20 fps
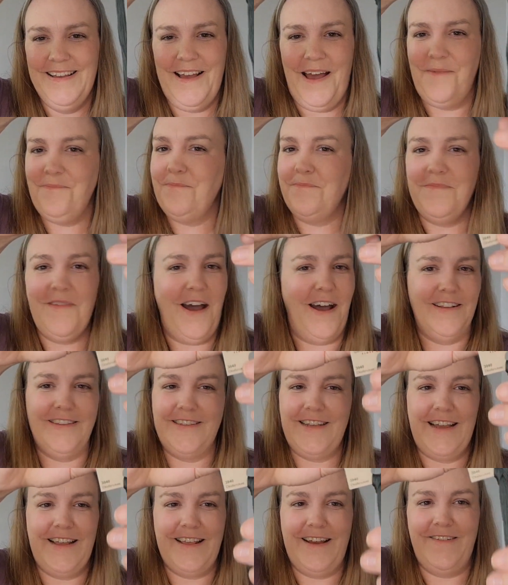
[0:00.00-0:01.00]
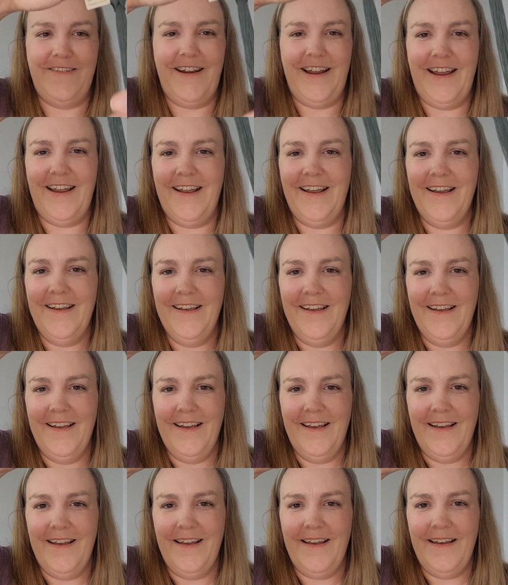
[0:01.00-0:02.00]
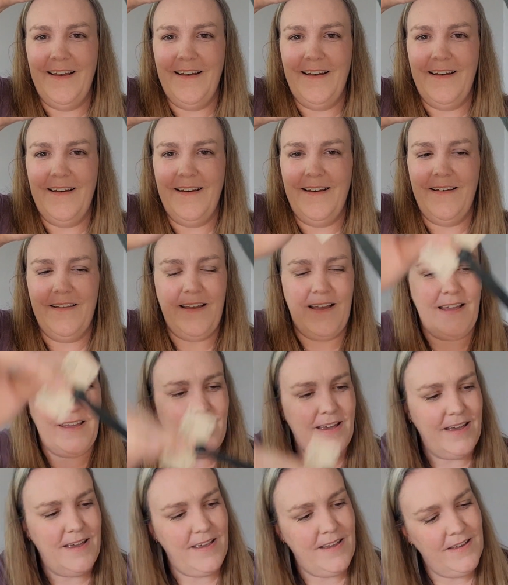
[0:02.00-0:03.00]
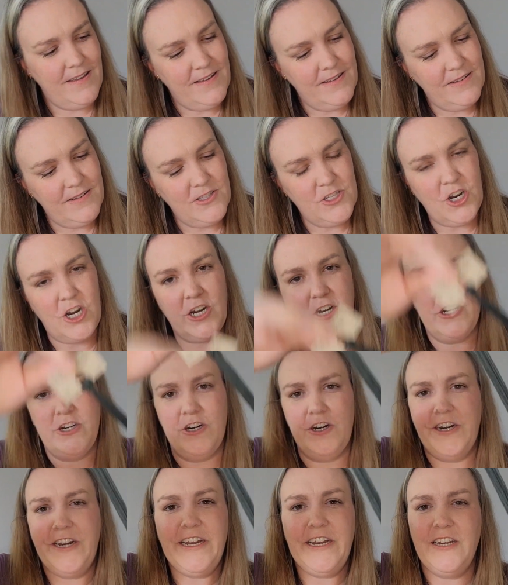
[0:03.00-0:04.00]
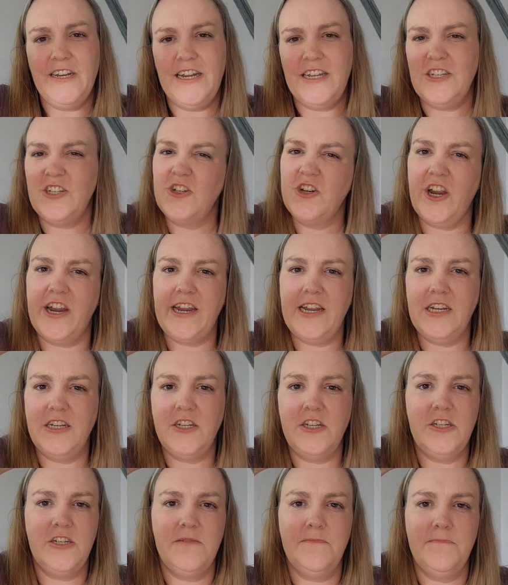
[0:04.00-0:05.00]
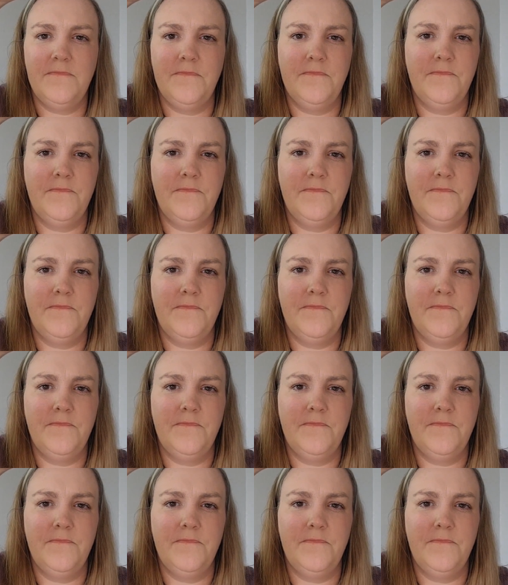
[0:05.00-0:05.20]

I'm not saying that right. Like a dark greenish, grayish.